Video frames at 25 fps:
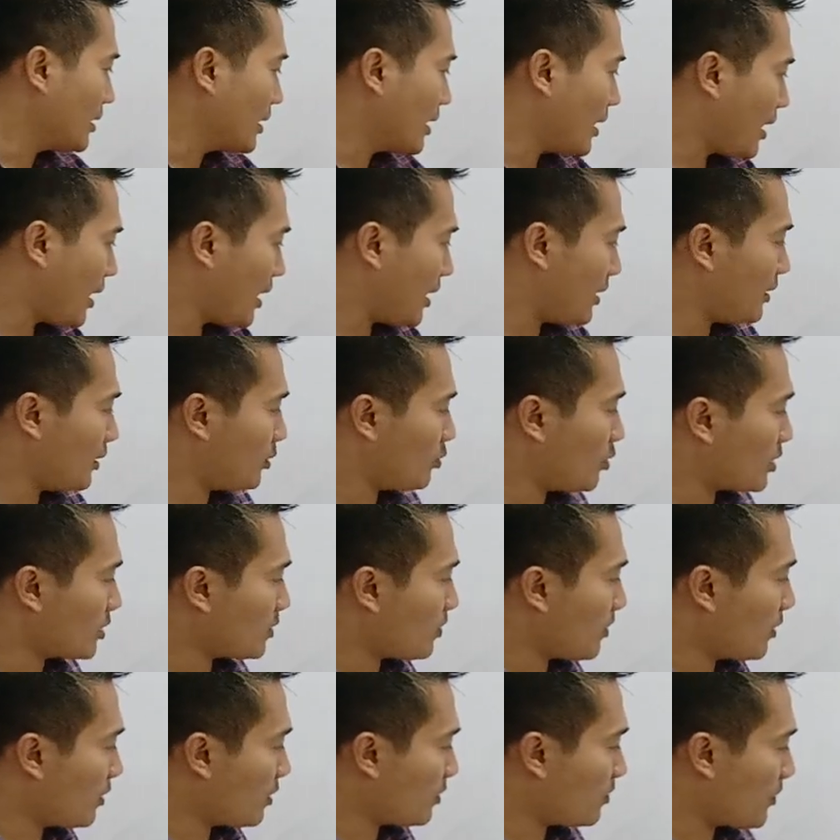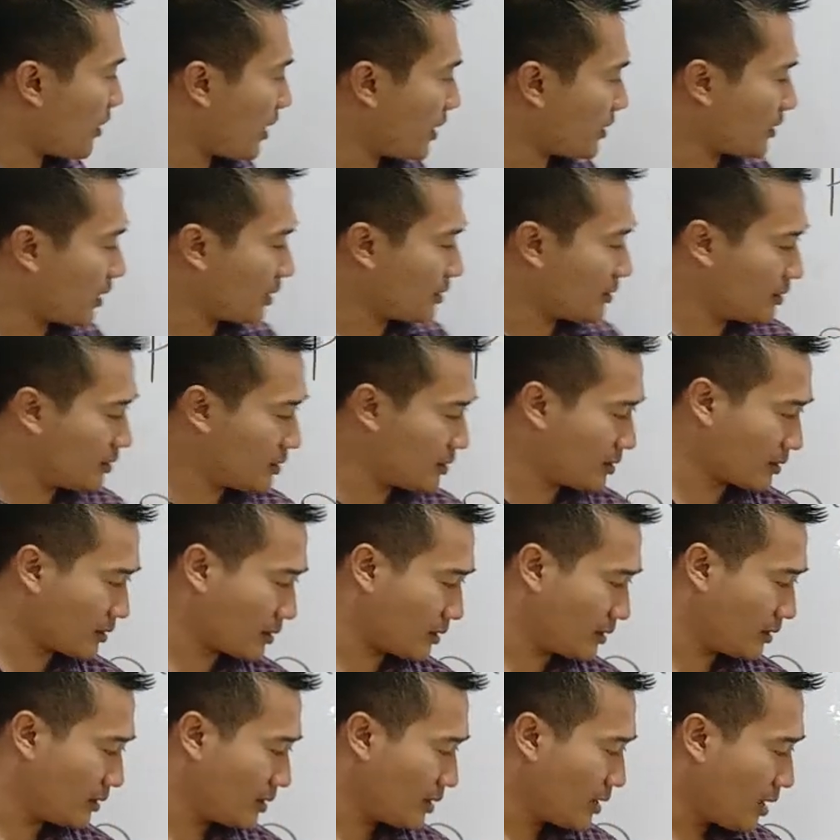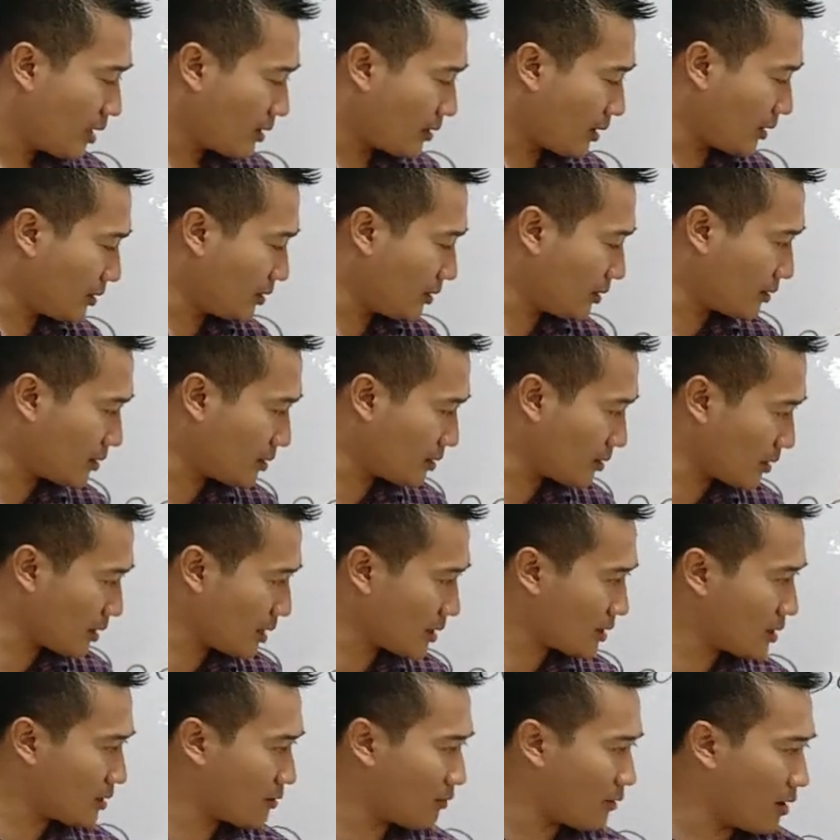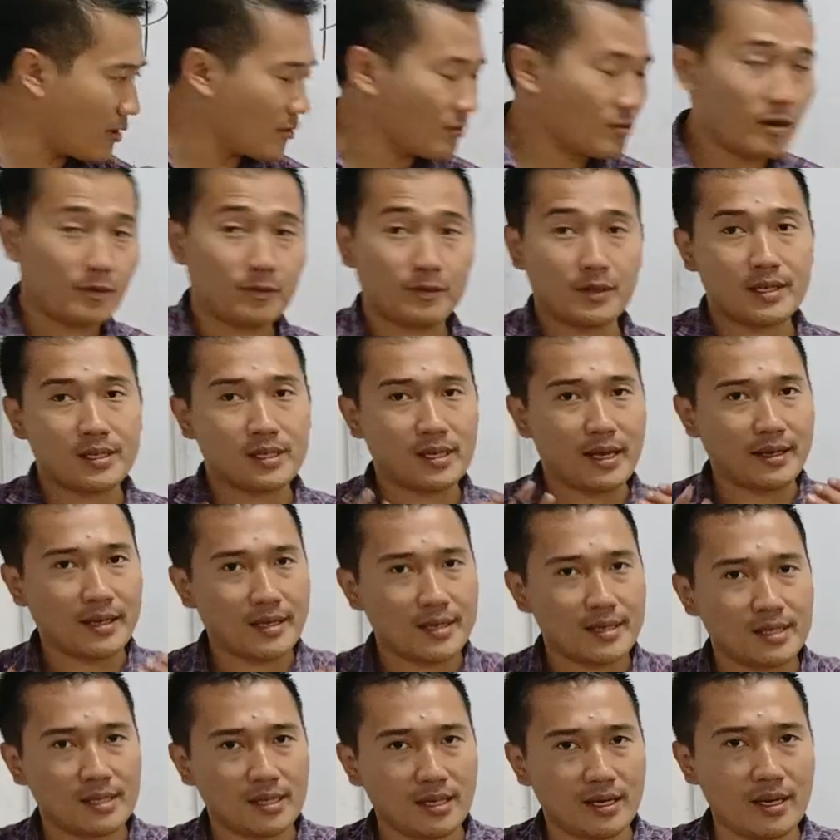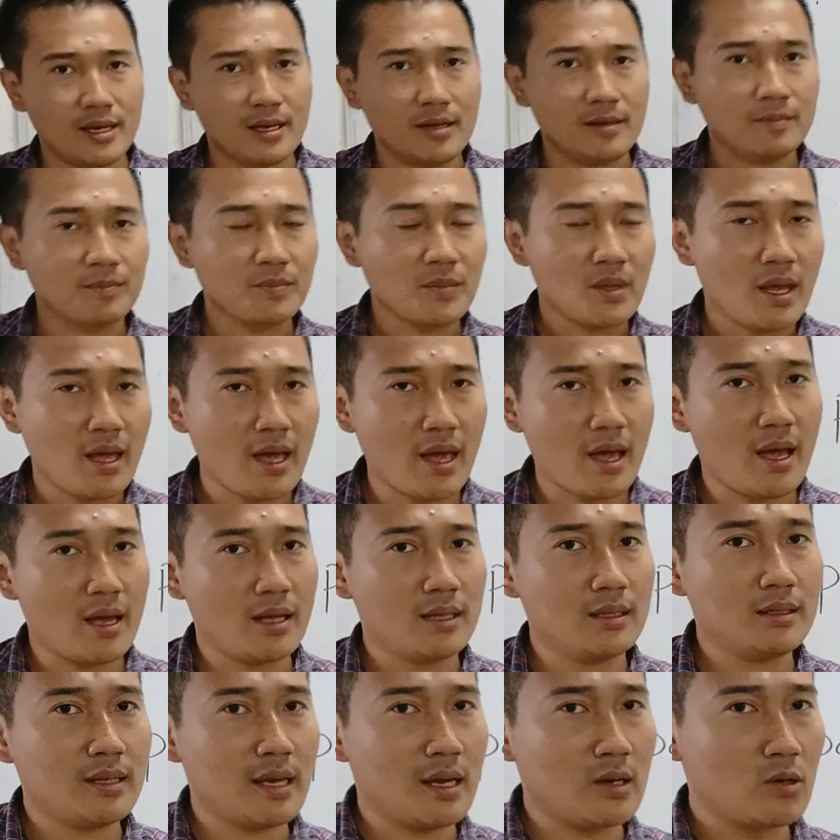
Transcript: And it was founded by Nandi. Nandi is the founder of this dynasty, and they